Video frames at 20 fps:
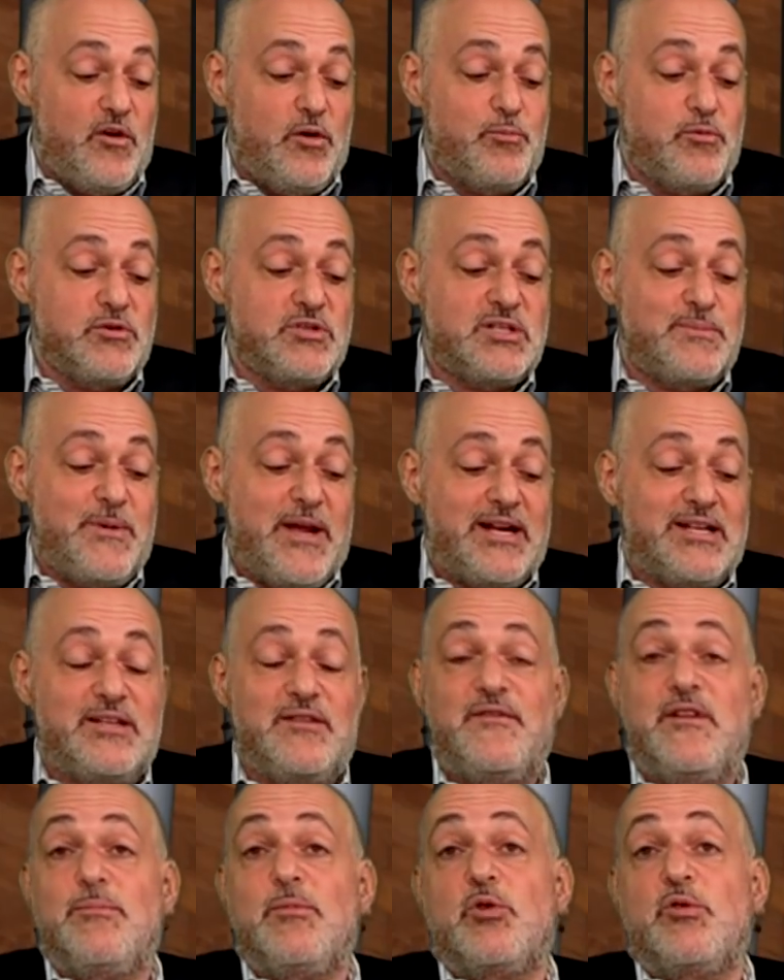prospective
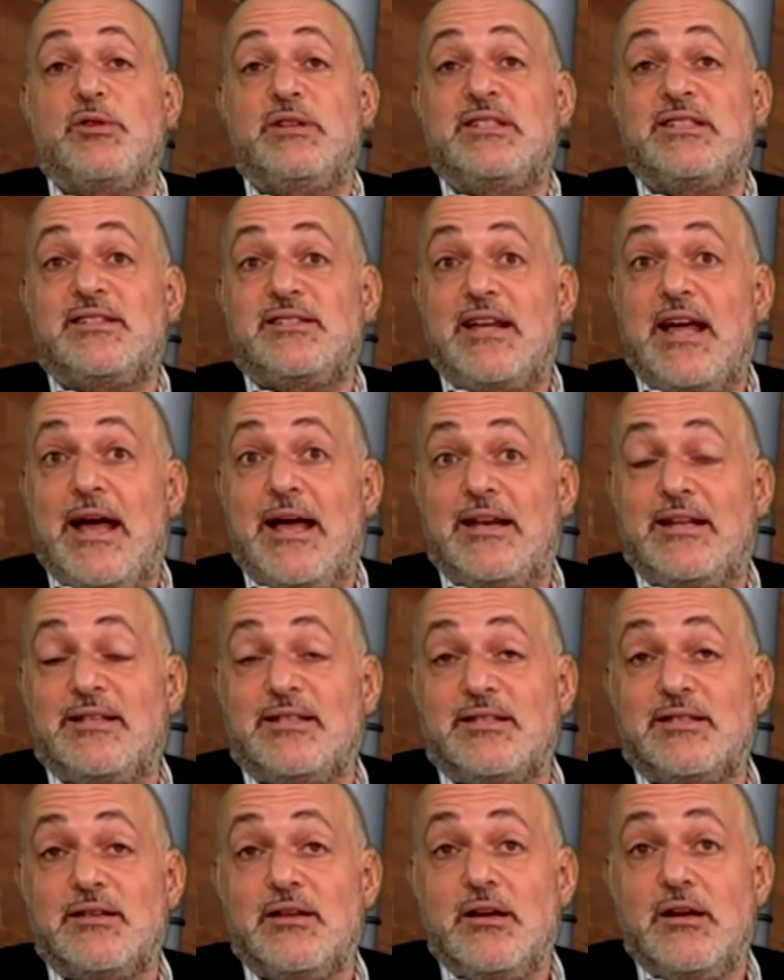immigrant
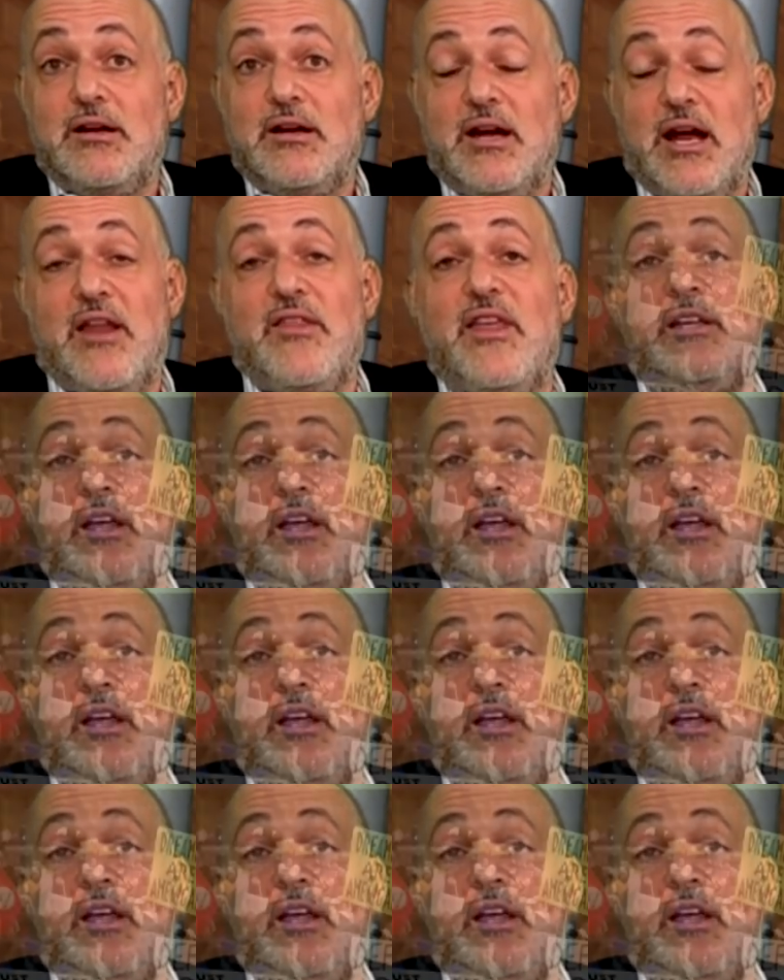status, and then